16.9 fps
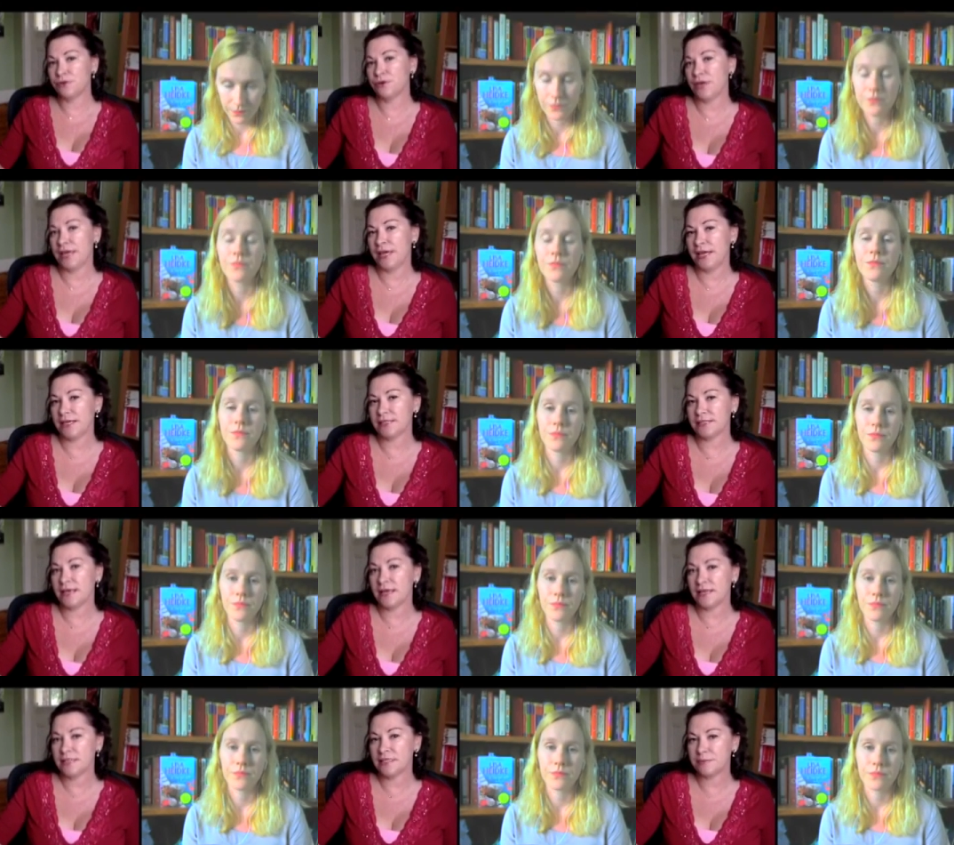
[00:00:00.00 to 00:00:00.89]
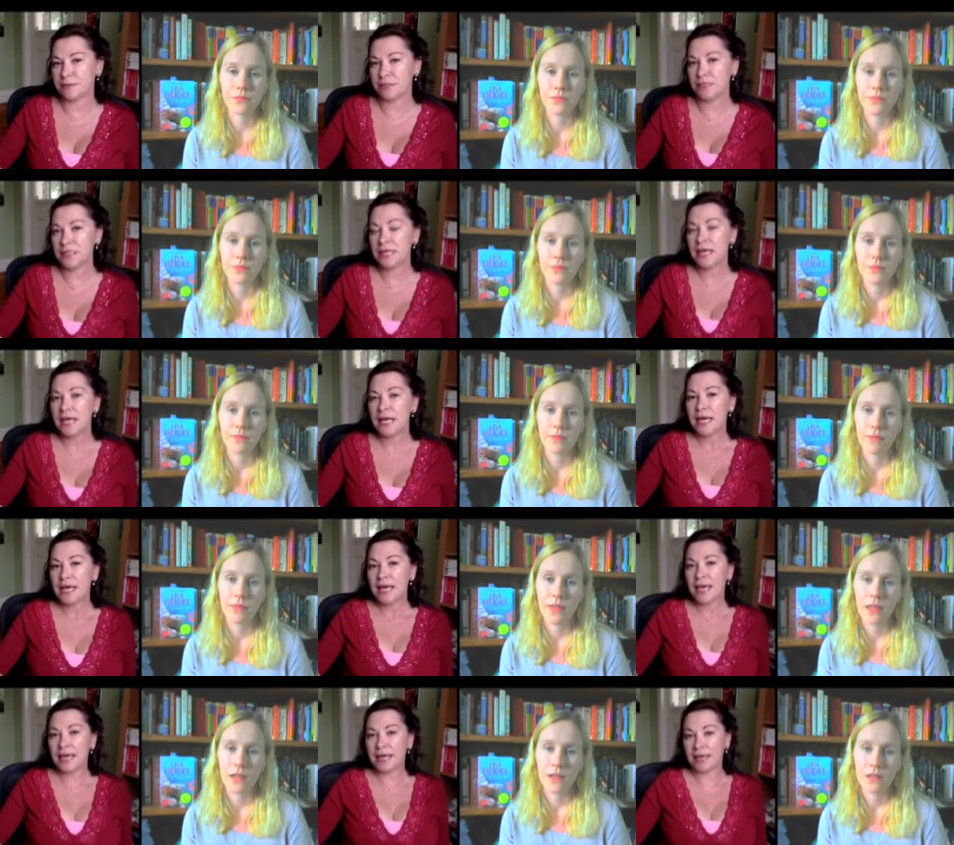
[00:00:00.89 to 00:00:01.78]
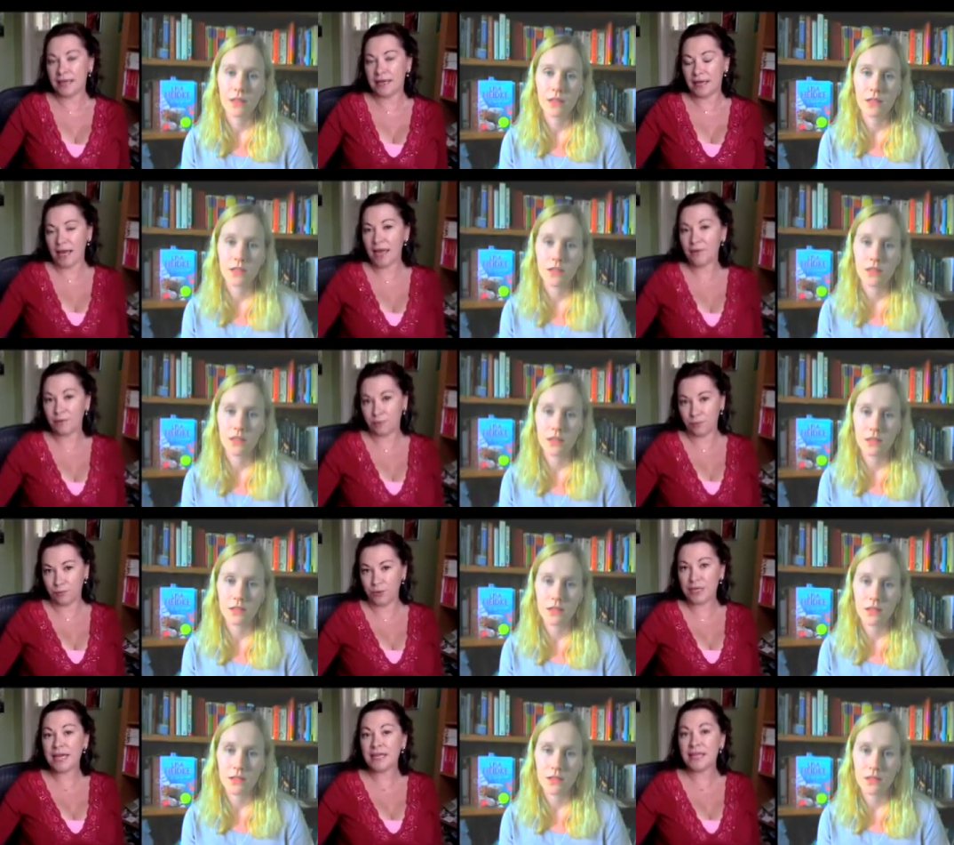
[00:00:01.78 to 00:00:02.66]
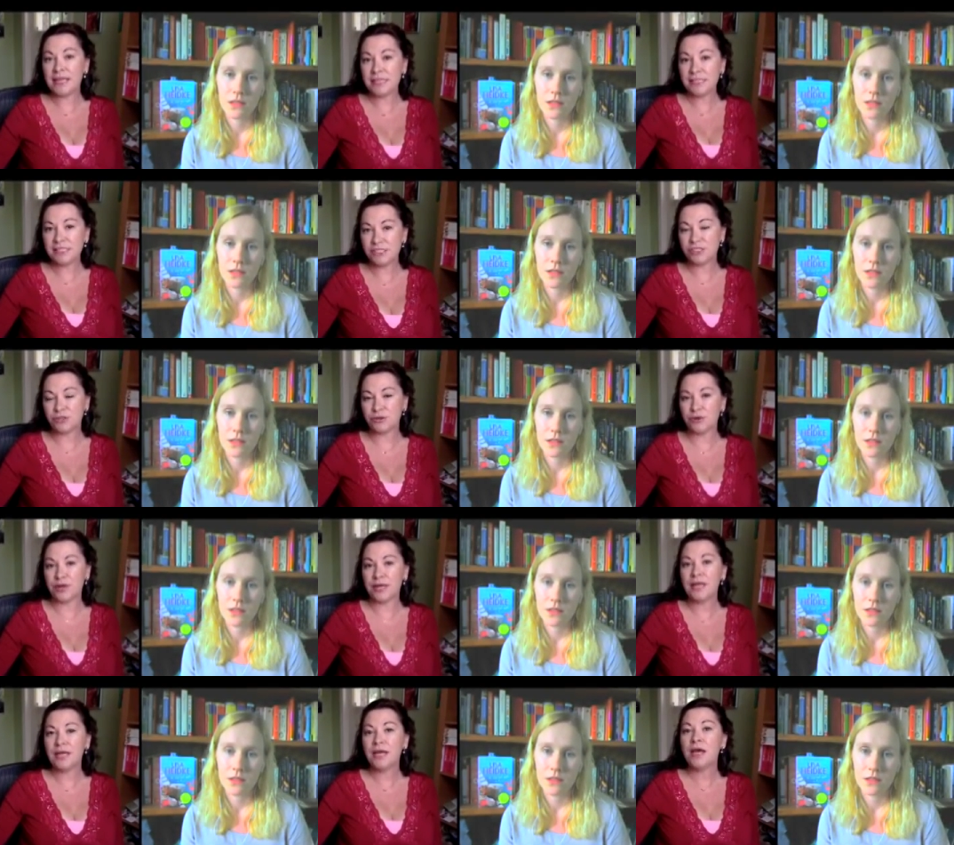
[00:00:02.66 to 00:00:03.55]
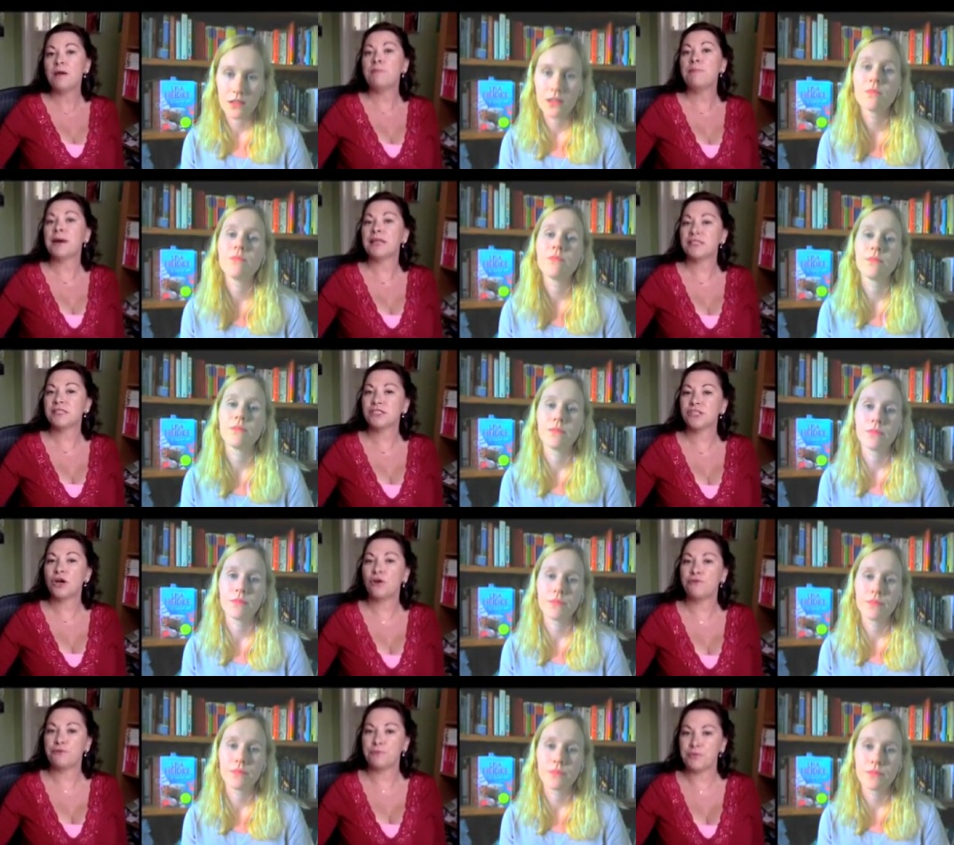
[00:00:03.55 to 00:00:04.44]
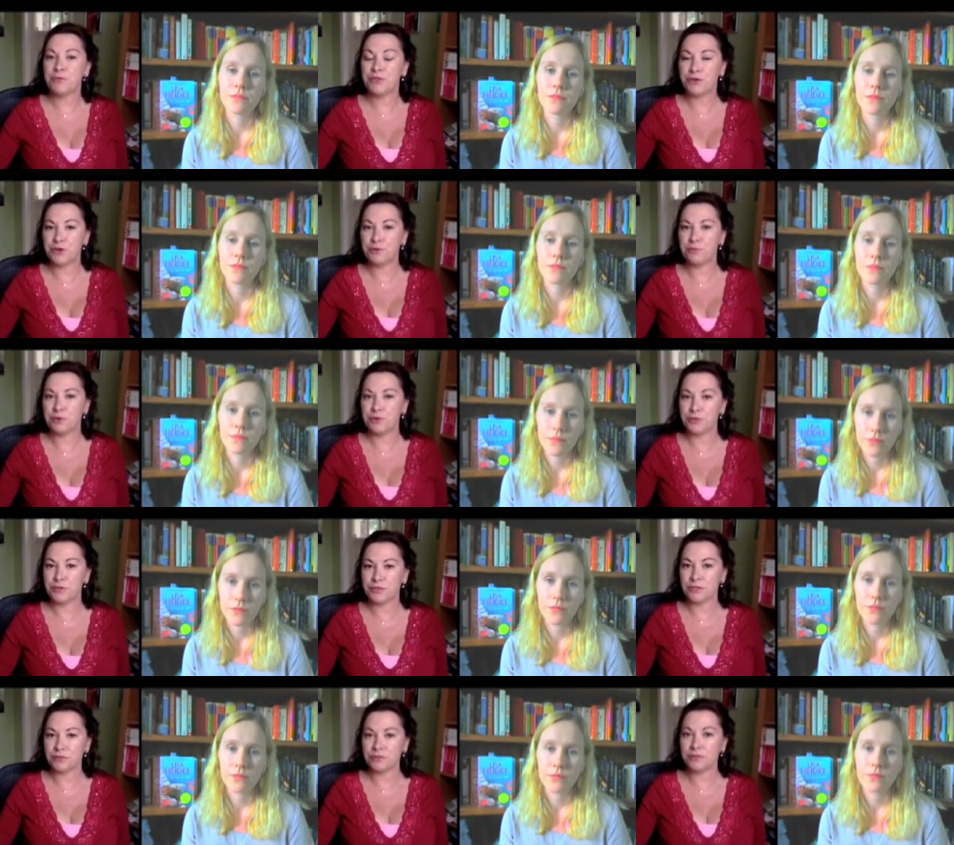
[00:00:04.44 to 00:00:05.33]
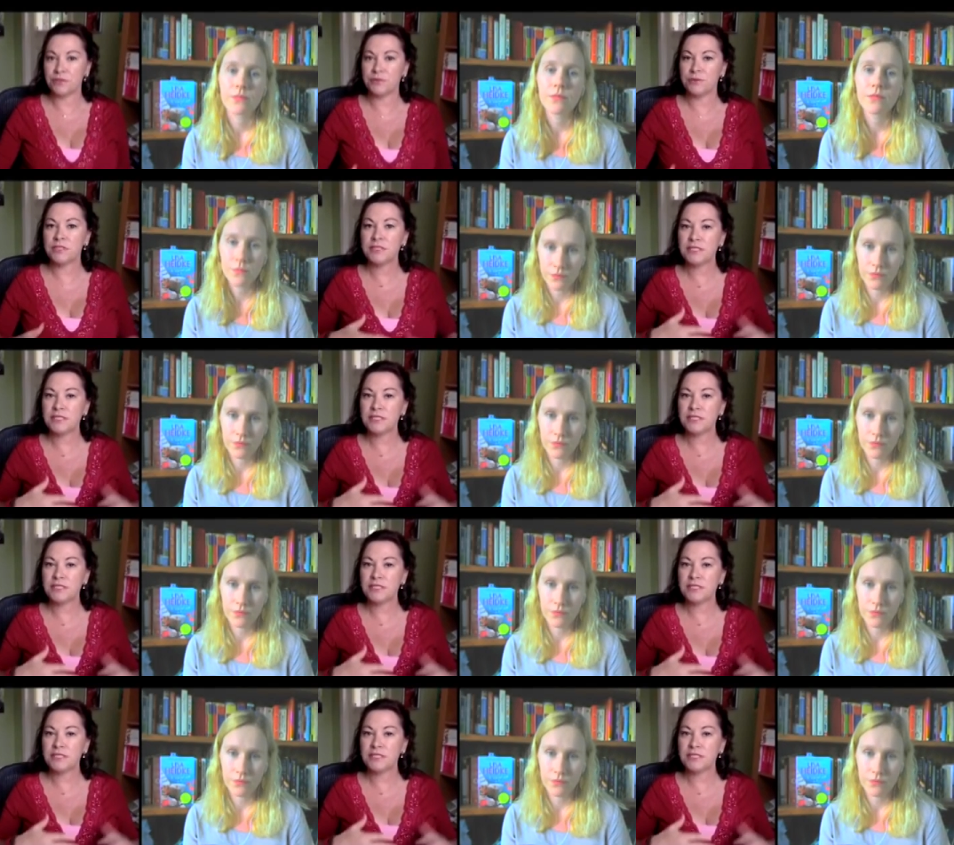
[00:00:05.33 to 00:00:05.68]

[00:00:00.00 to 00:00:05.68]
Speaker 1: or her ex husband it, we get his story, but it's told from third person. So it's